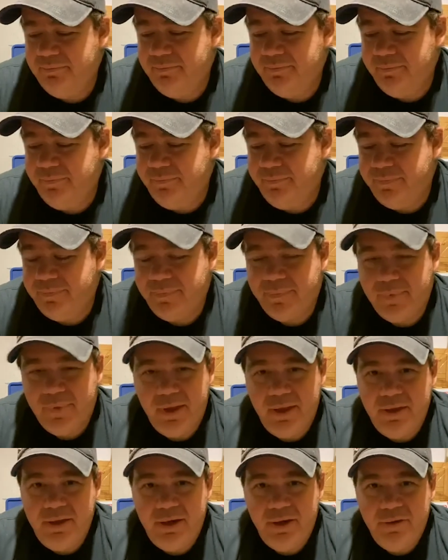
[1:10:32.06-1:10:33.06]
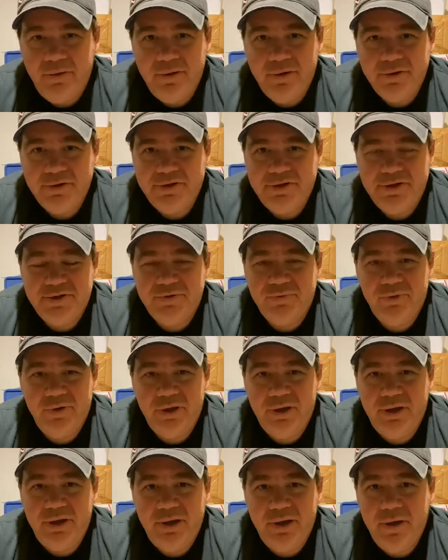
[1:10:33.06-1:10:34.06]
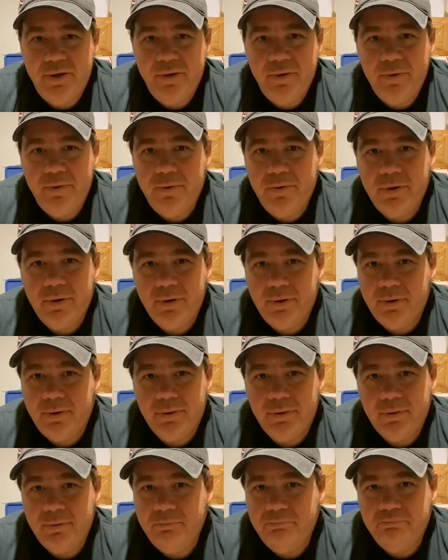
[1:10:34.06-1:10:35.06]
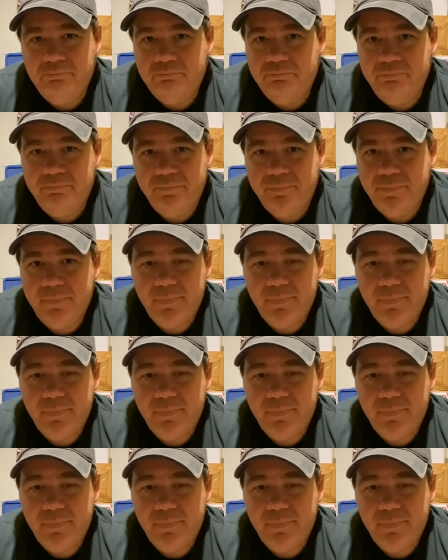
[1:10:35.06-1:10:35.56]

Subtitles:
you know, there's just really no, you know,